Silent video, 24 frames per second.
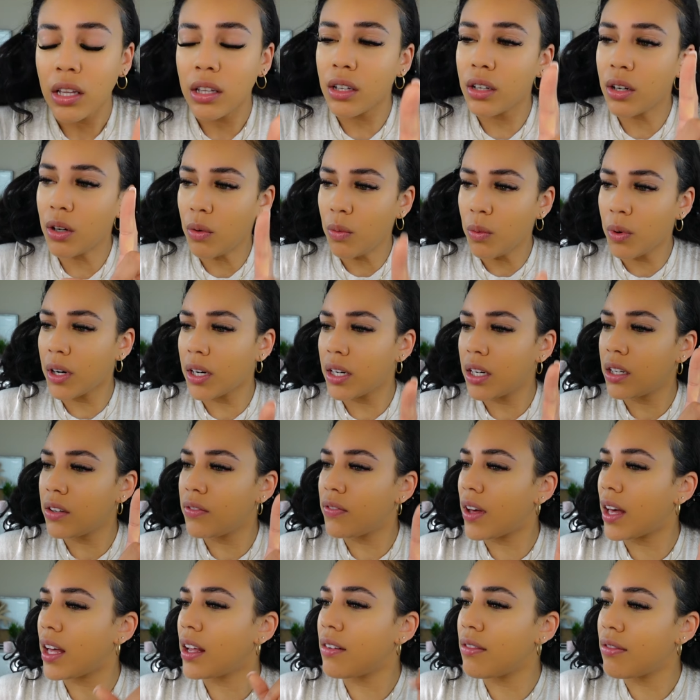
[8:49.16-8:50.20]
Little word of
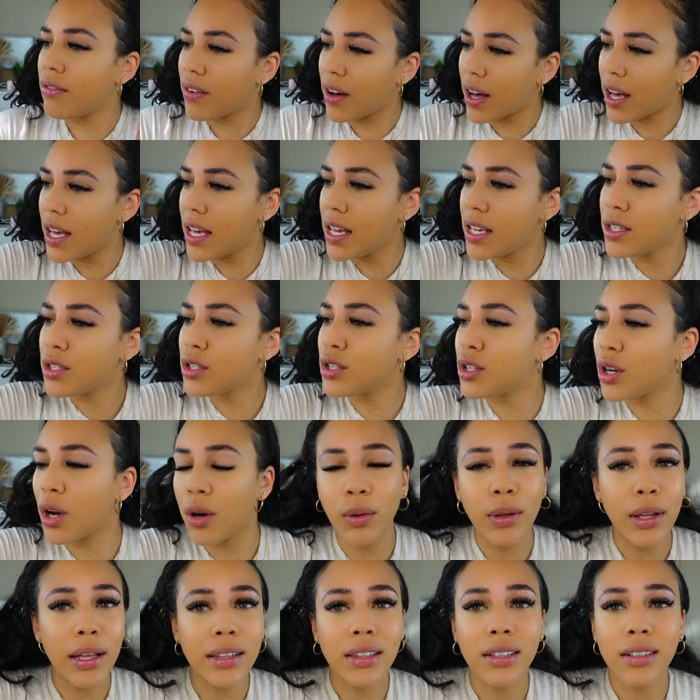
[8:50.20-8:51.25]
advice,
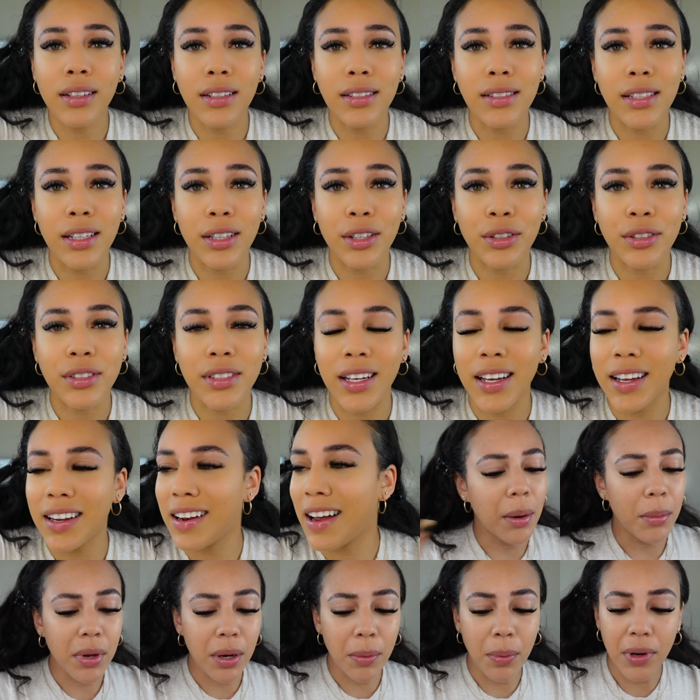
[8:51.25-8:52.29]
don't let the concealer sit.
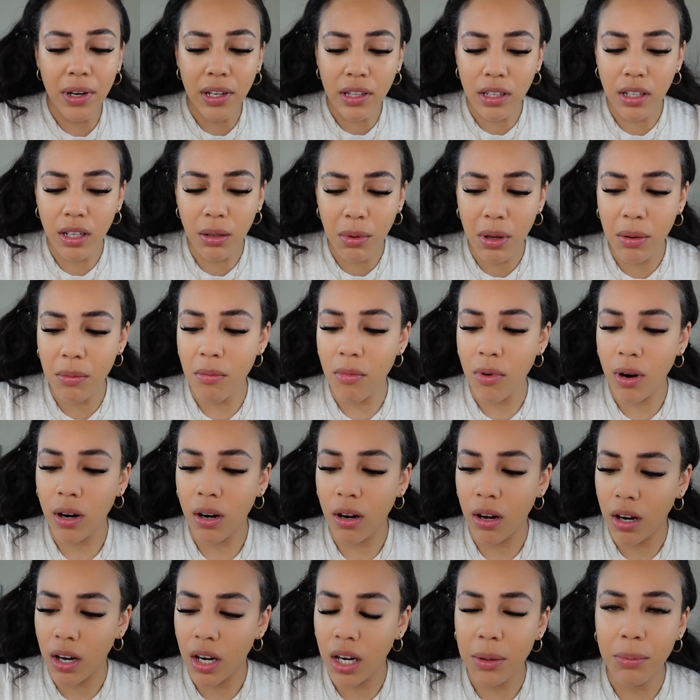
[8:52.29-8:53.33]
I'm gonna put a little bit more
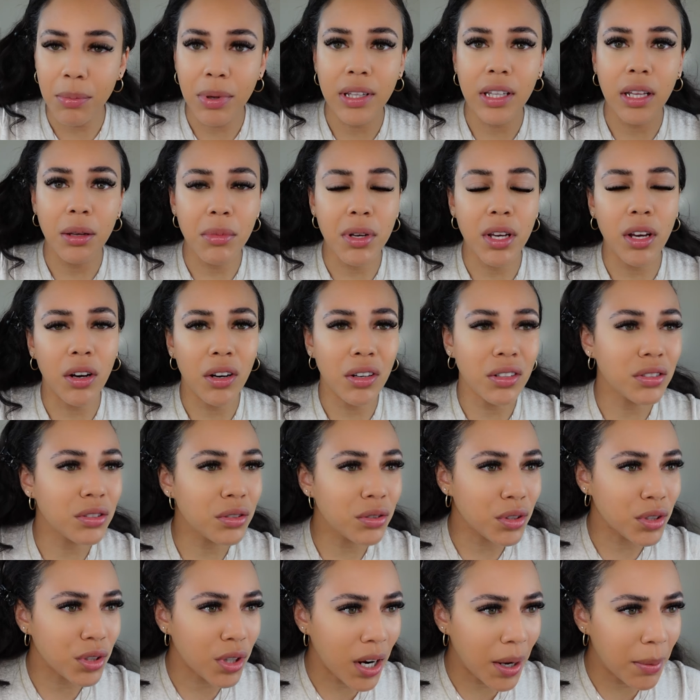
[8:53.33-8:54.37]
on, but let me also
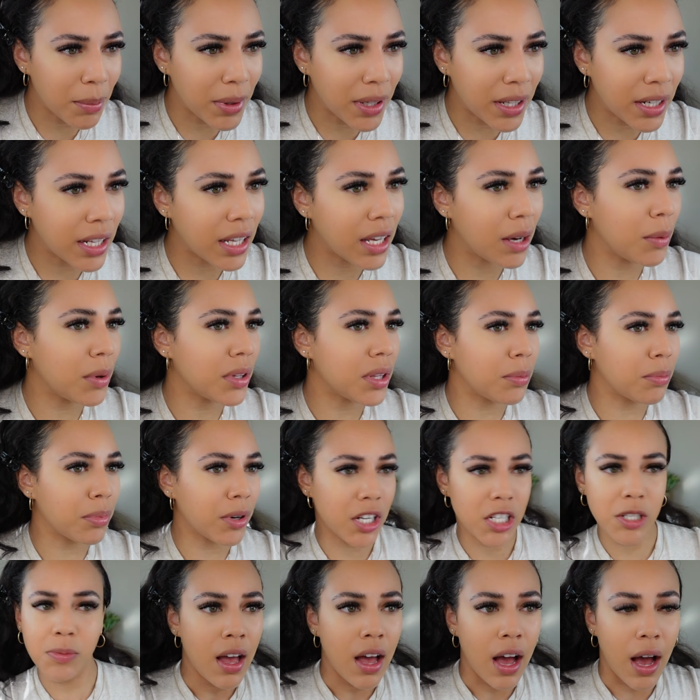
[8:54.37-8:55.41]
try blending it with a
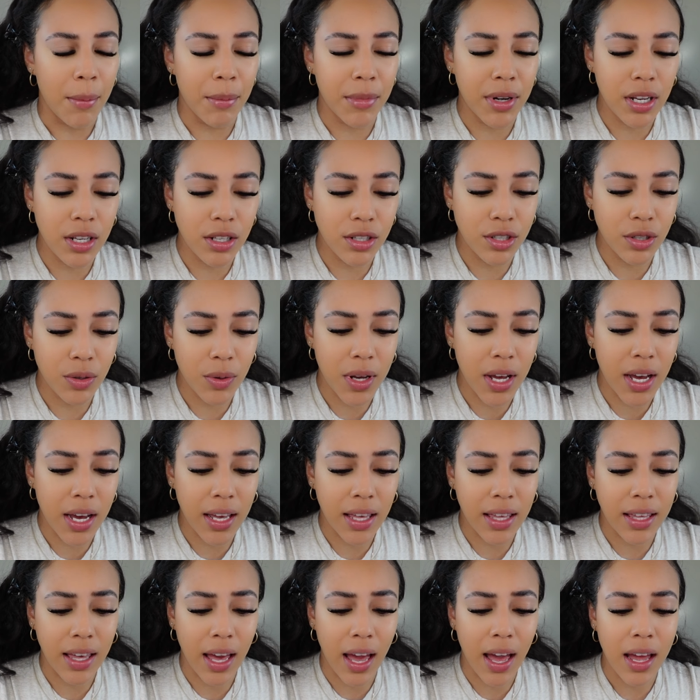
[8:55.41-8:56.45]
brush. I'm gonna do it
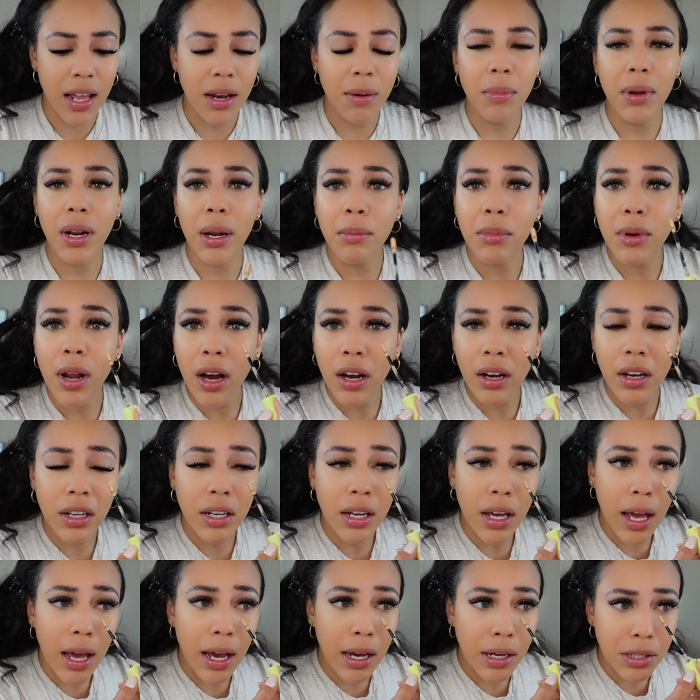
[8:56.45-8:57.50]
again, but I'm not
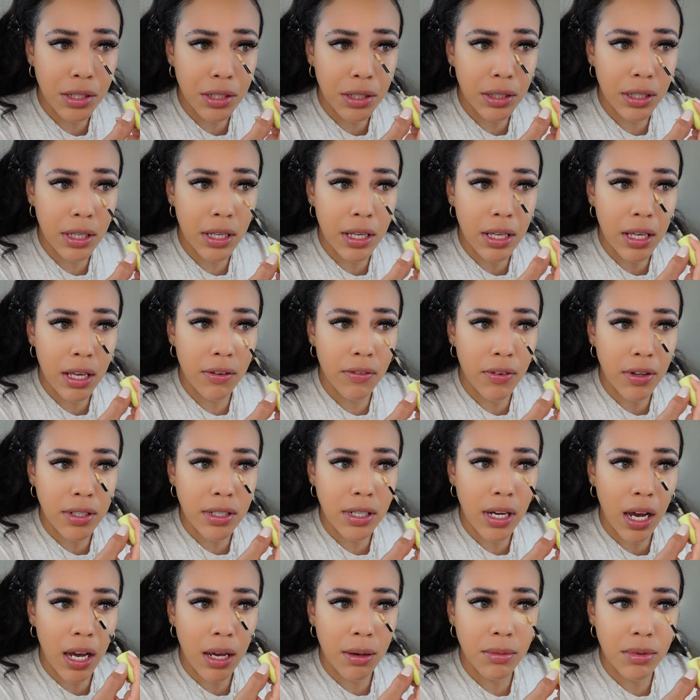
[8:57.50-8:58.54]
gonna actually give it
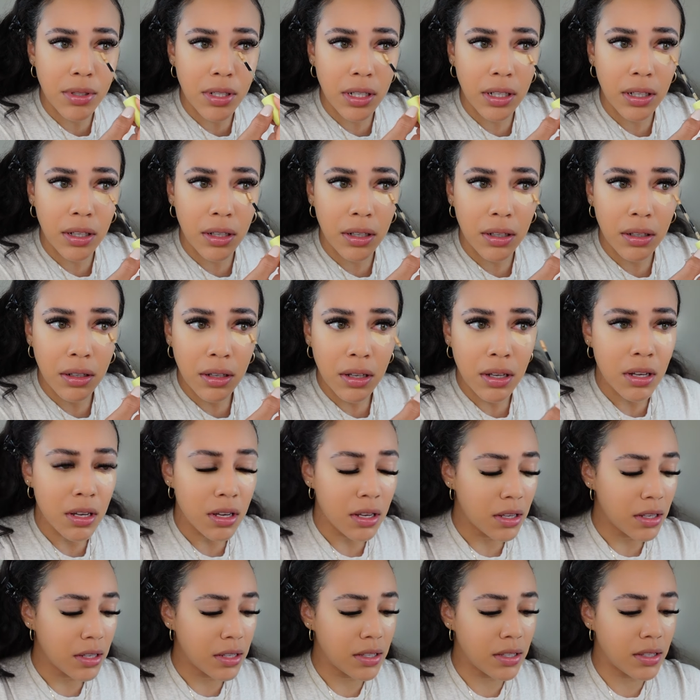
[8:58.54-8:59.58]
time to
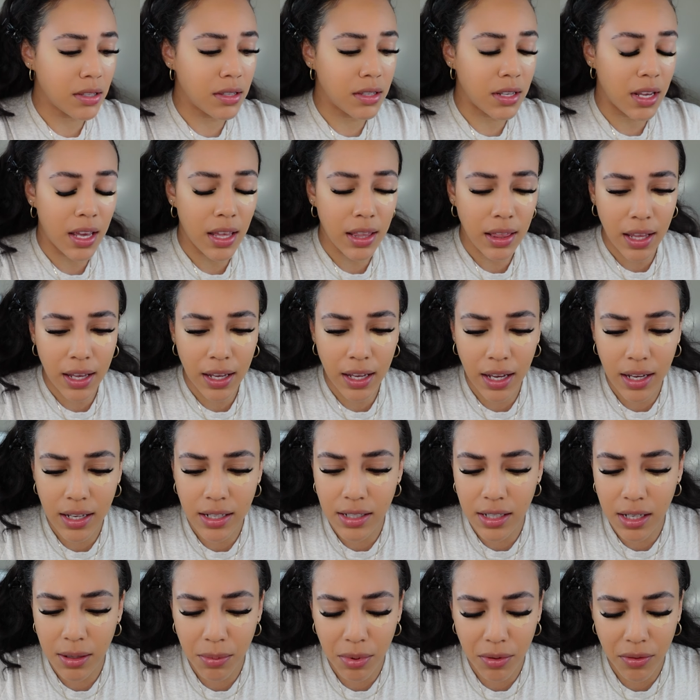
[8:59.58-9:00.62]
sit like I
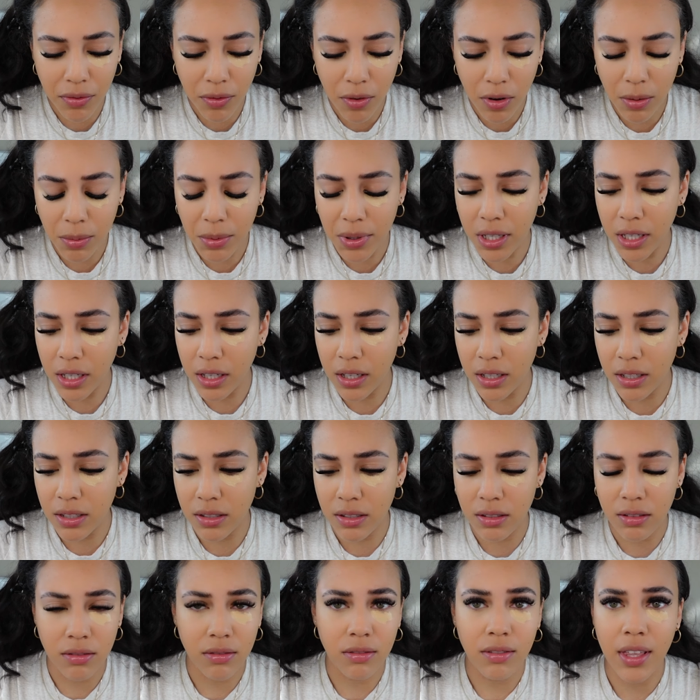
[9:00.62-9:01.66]
did before
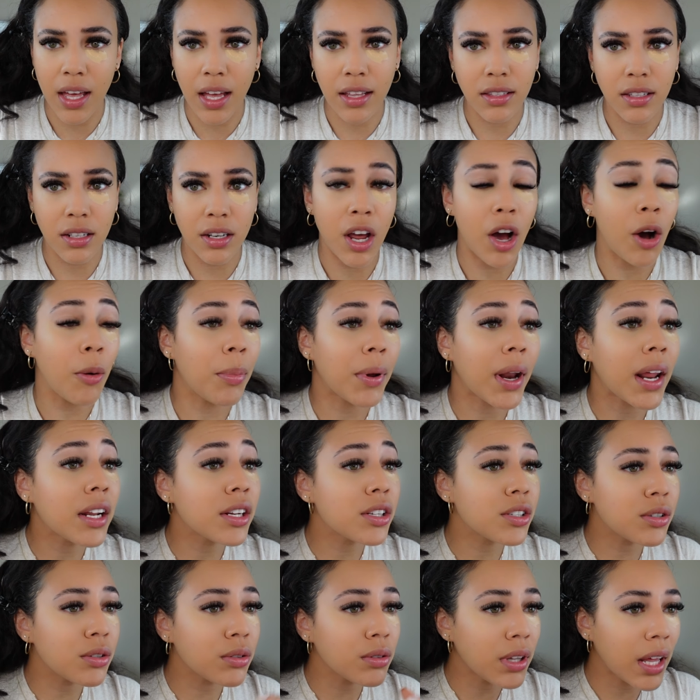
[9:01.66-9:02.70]
because that's enough. But I
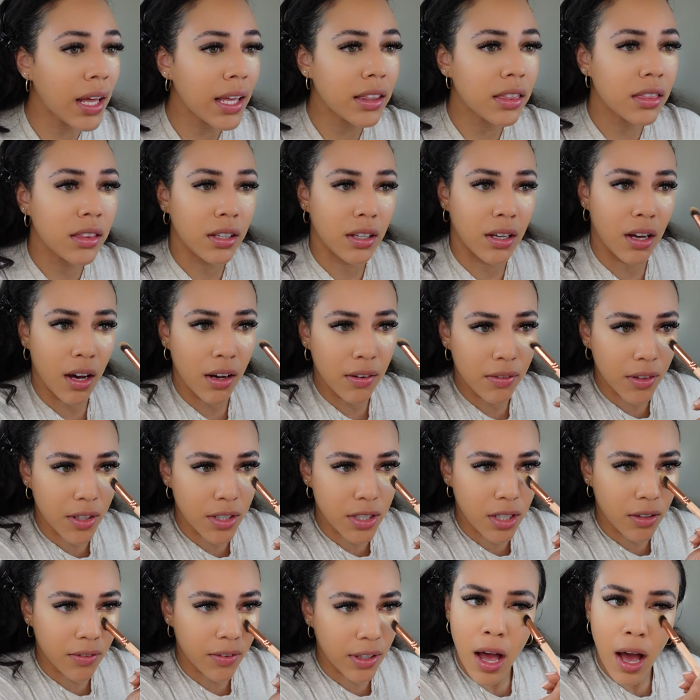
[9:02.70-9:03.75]
do like the
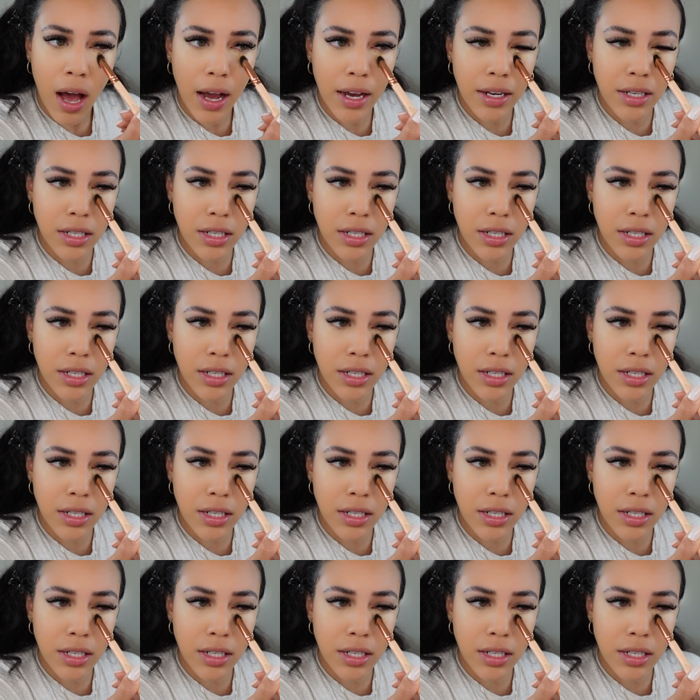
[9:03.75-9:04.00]
coverage of it. I